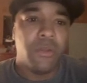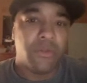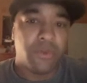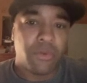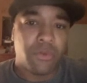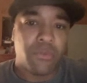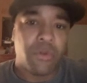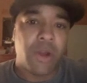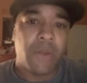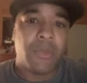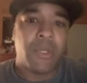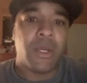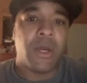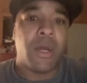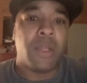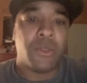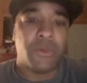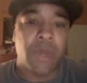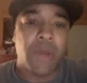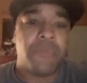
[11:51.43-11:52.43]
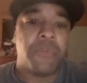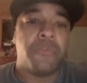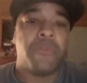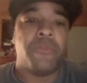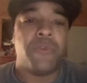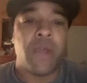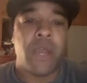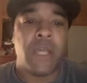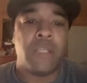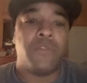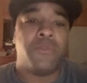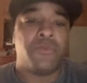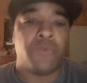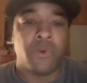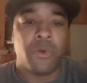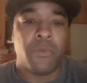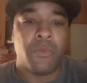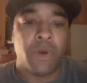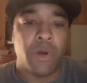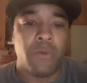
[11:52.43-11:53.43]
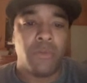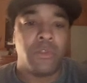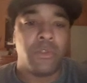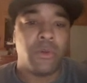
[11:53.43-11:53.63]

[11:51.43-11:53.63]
during Ramadan, you have to fast for a month.